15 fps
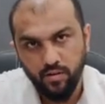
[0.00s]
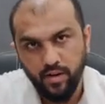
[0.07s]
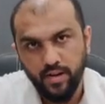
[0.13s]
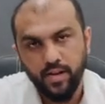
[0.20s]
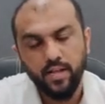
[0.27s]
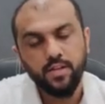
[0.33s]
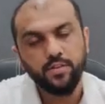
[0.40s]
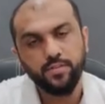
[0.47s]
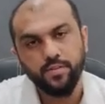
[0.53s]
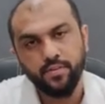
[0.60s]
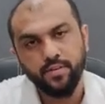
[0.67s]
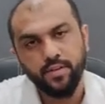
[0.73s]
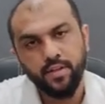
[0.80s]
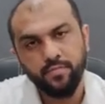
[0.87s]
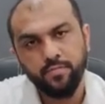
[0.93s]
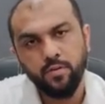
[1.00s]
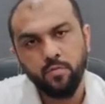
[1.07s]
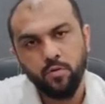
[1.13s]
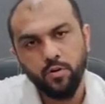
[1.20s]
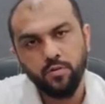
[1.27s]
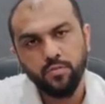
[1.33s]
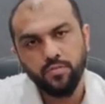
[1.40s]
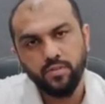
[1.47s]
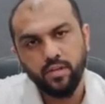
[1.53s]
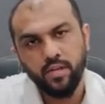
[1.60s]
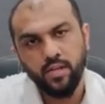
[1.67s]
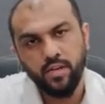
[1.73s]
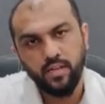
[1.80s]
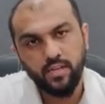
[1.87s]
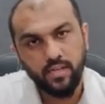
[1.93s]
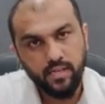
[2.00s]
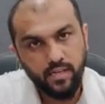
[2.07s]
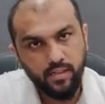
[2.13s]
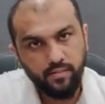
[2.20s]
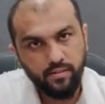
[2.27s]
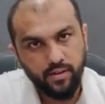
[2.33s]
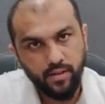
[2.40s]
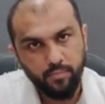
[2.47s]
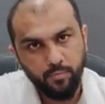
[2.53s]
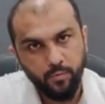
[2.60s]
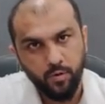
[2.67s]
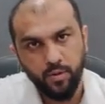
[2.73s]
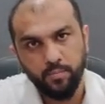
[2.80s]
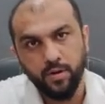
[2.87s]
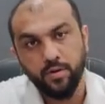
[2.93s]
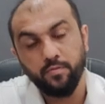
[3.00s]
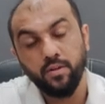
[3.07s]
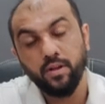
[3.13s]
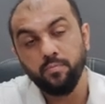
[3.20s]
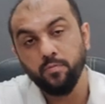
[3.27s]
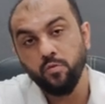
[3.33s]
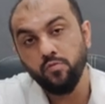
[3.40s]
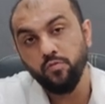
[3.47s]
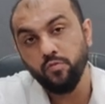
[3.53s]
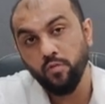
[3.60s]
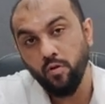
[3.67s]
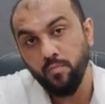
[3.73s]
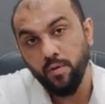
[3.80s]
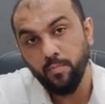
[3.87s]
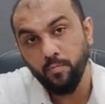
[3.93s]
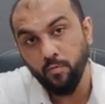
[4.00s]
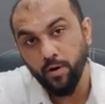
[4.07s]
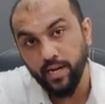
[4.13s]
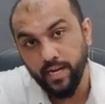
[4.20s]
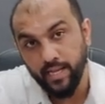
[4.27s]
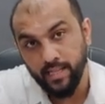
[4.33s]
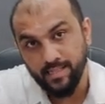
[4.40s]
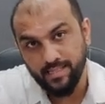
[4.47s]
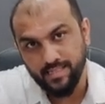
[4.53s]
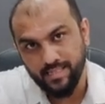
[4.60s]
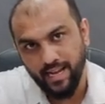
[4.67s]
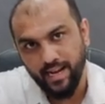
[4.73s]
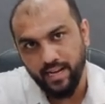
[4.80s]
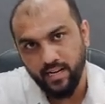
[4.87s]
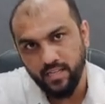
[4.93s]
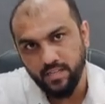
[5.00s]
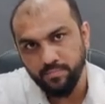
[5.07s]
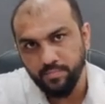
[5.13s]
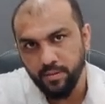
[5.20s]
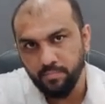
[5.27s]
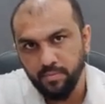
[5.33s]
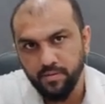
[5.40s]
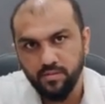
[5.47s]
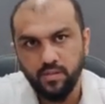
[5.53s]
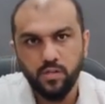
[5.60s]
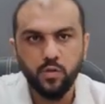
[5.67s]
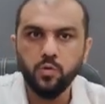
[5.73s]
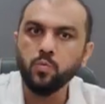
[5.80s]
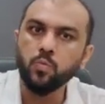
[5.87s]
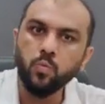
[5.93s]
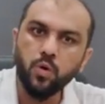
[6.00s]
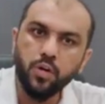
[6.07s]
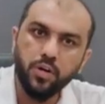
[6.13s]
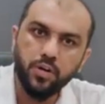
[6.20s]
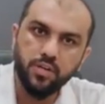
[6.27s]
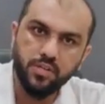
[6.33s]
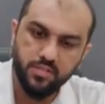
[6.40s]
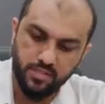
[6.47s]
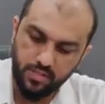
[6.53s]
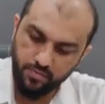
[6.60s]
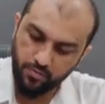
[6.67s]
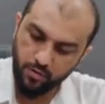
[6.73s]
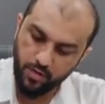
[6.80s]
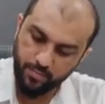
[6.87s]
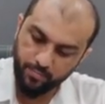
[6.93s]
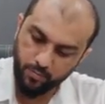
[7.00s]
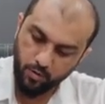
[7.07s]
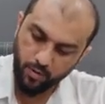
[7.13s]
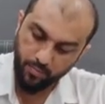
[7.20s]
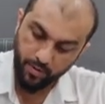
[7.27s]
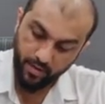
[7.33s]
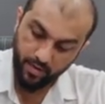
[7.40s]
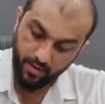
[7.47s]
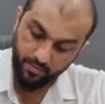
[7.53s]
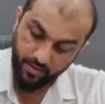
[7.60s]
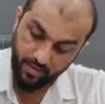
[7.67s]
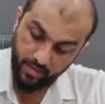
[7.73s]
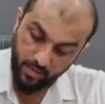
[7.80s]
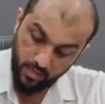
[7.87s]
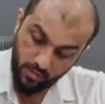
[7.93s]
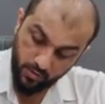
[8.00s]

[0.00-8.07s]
All right. So if you want to see an increase in employment, we'll move from a point inside the PPC towards the full employment level.